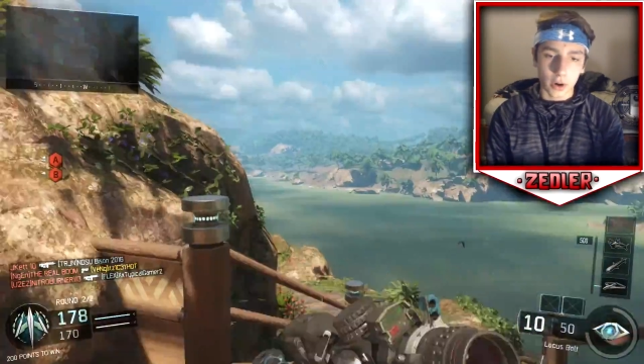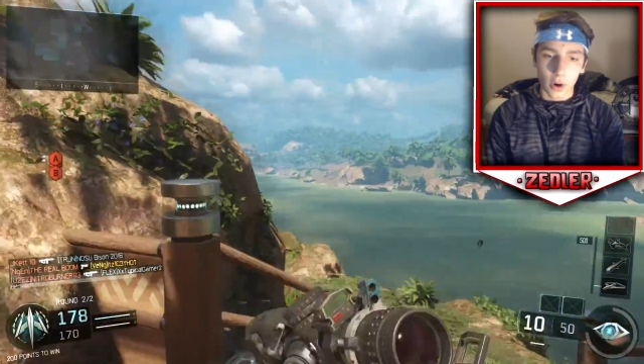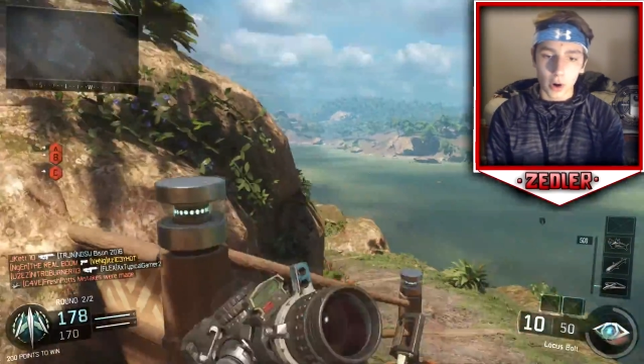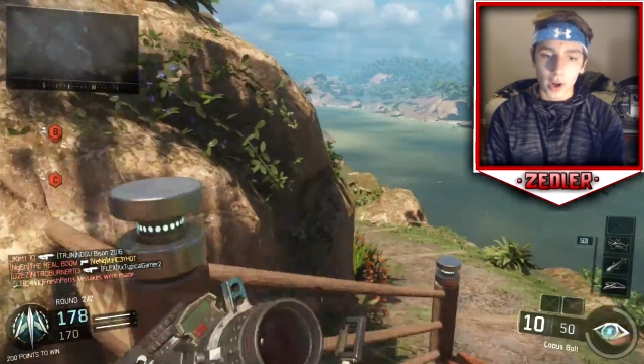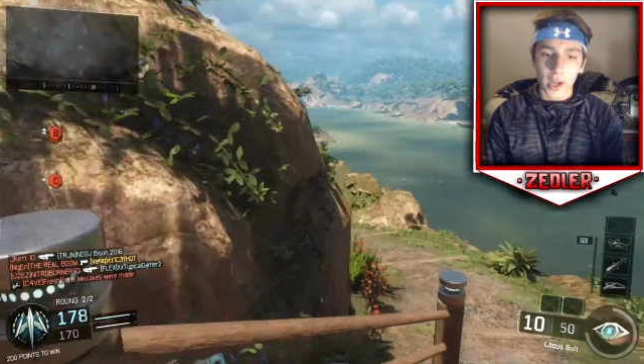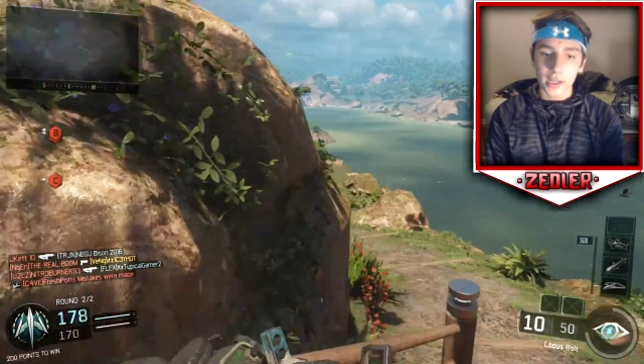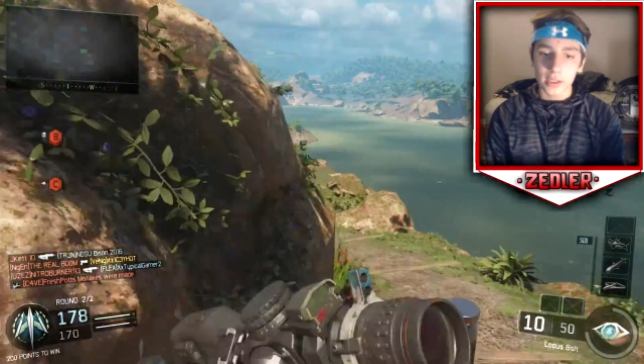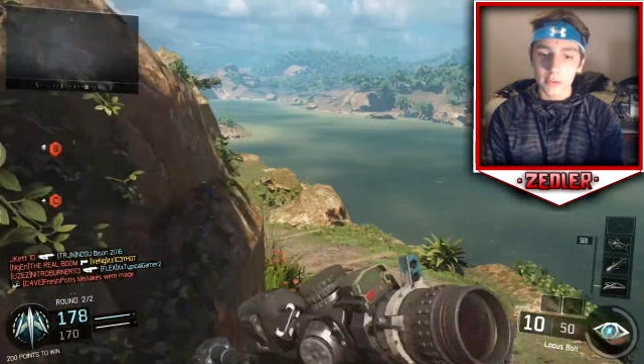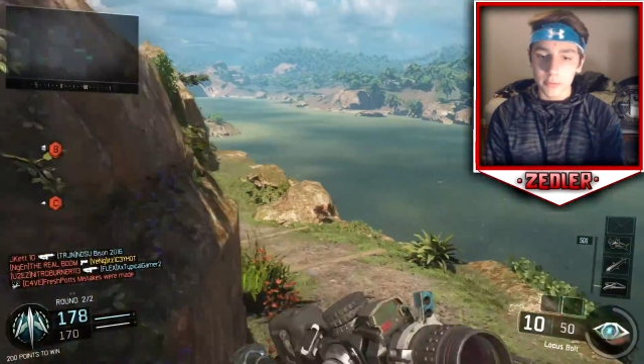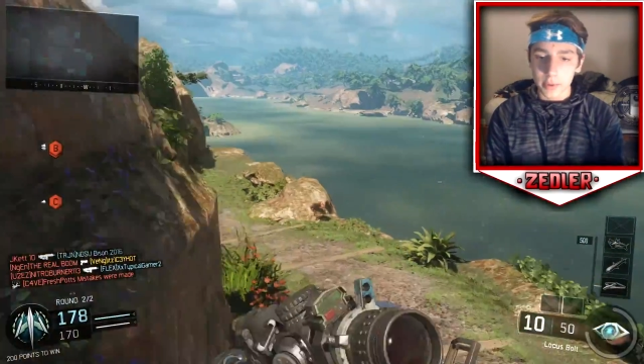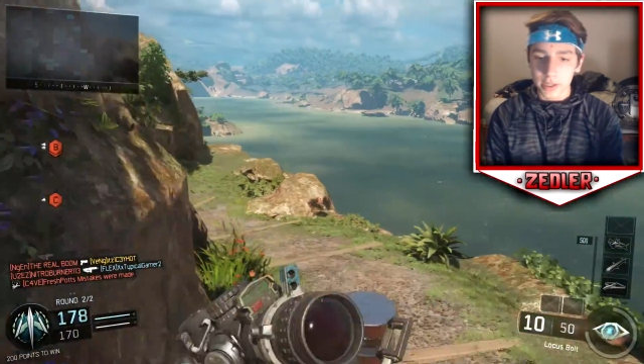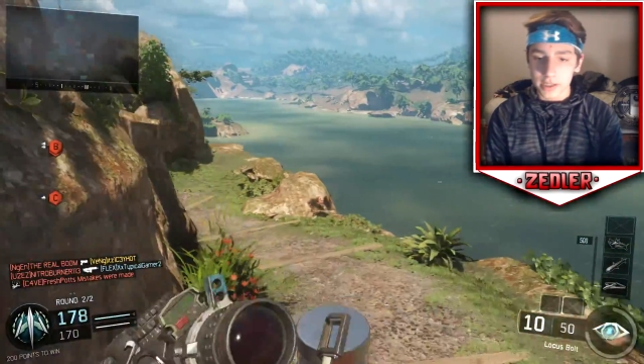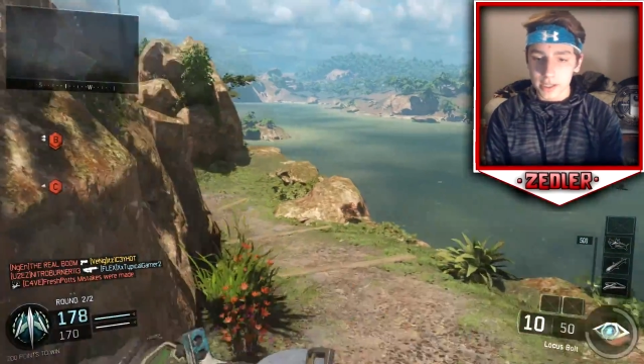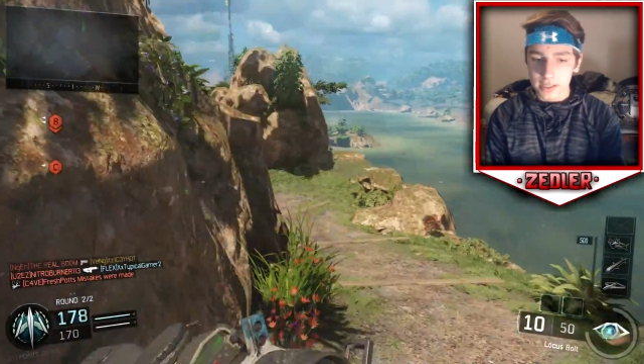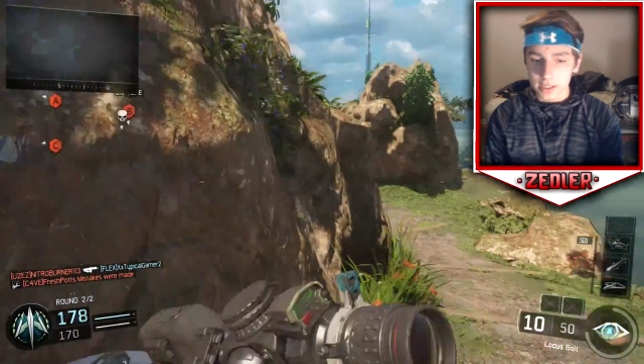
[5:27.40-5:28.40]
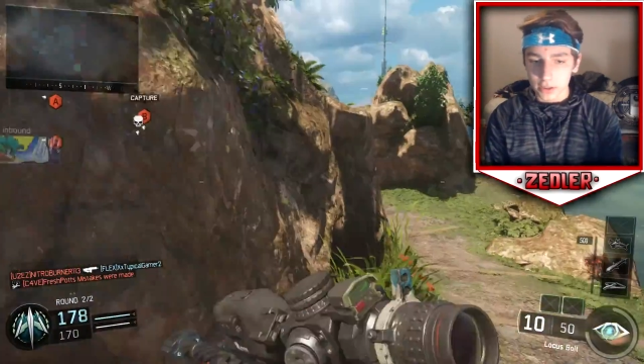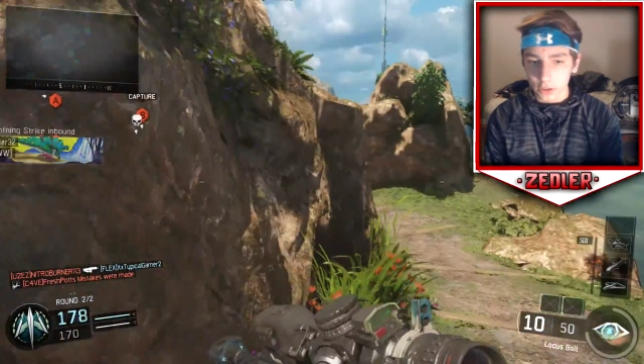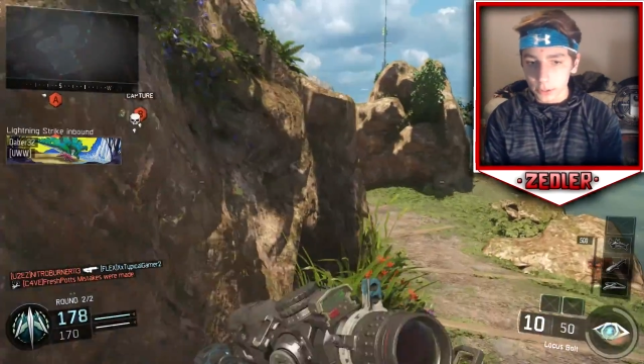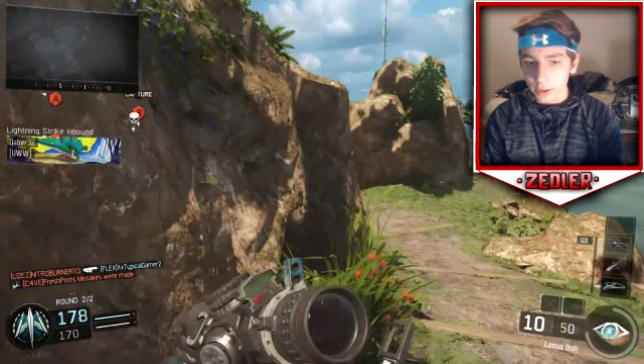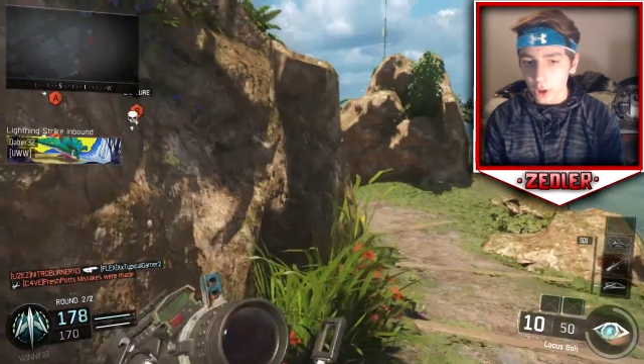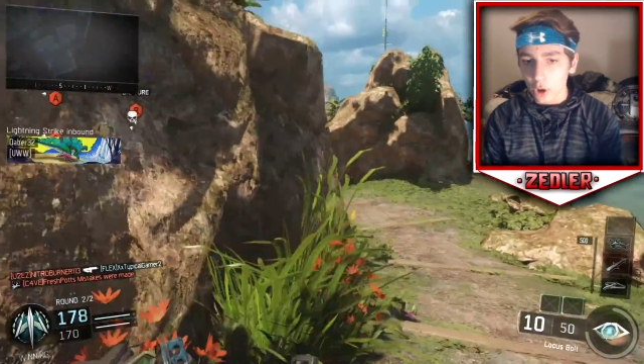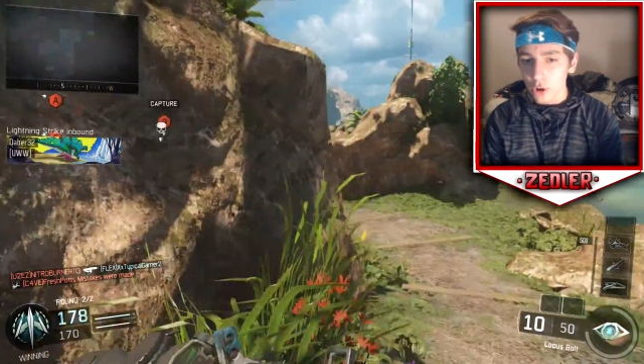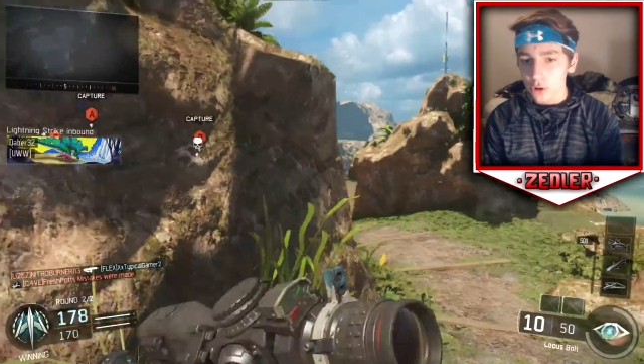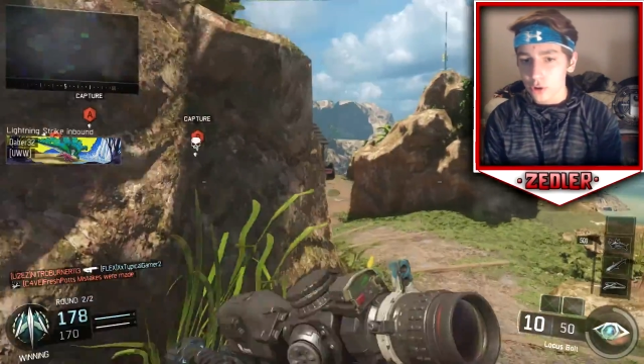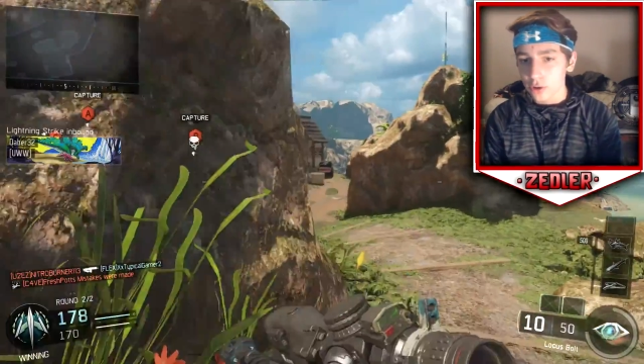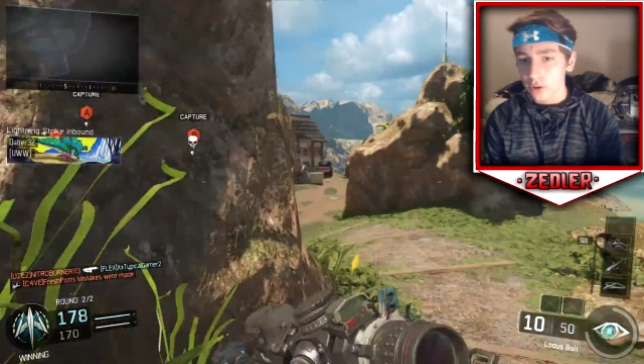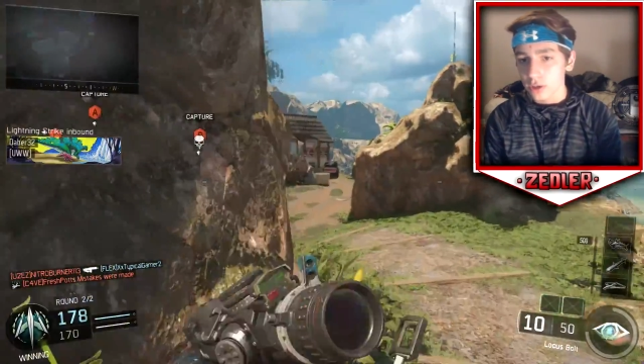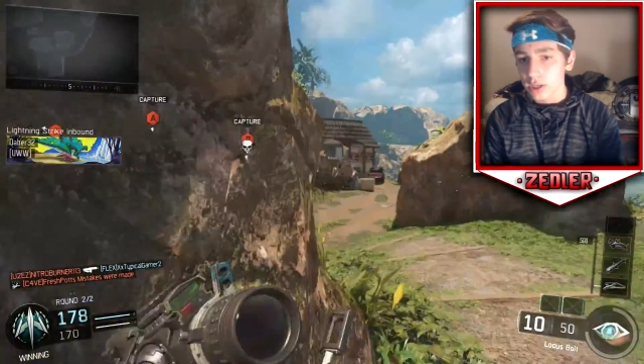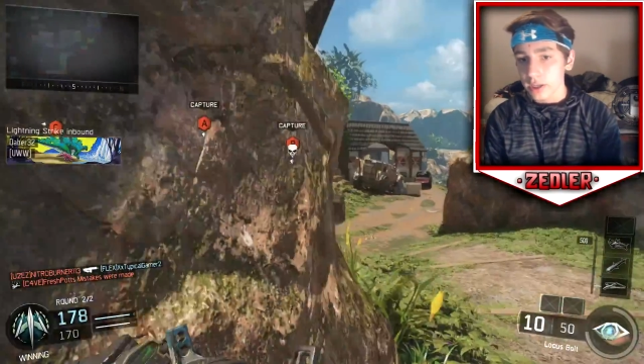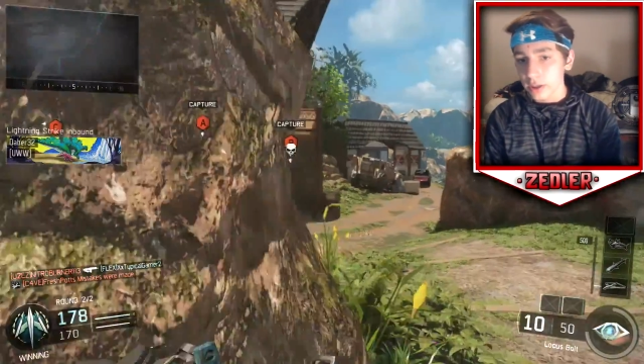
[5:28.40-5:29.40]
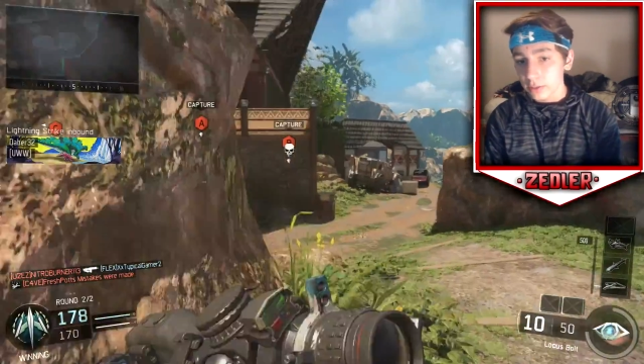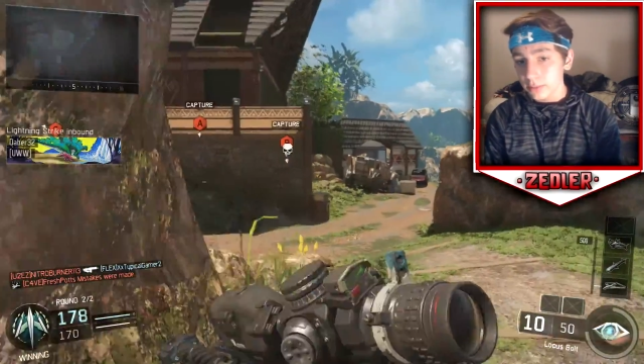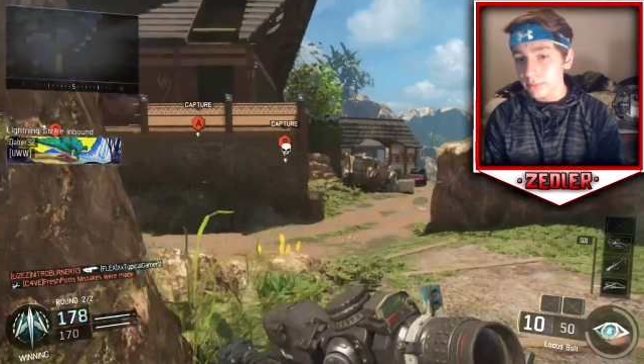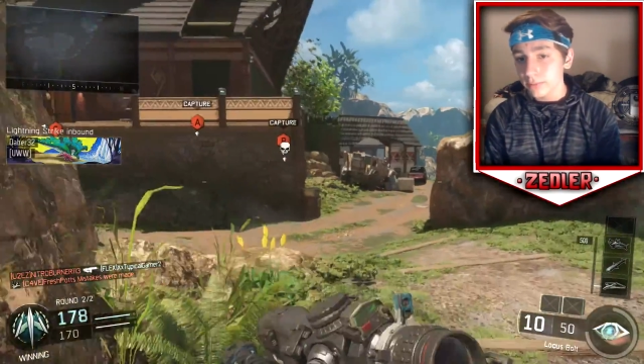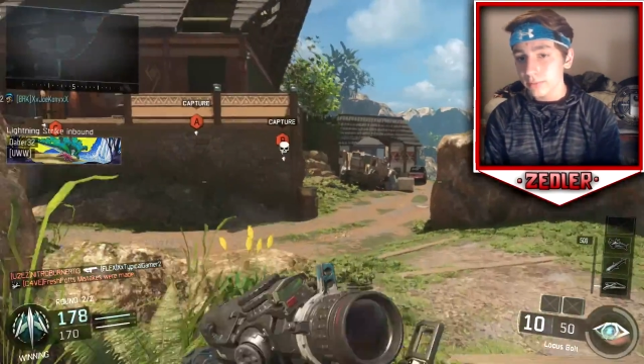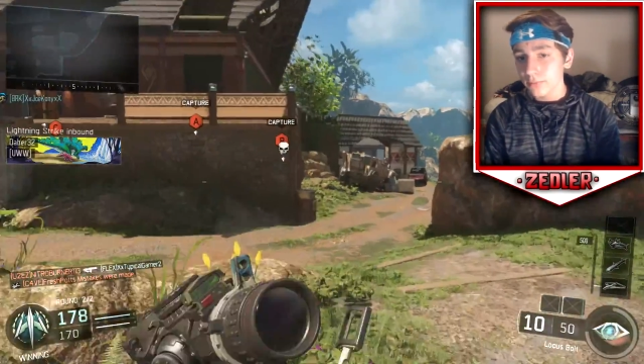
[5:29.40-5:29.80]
are active, but it takes a little bit harder to get them?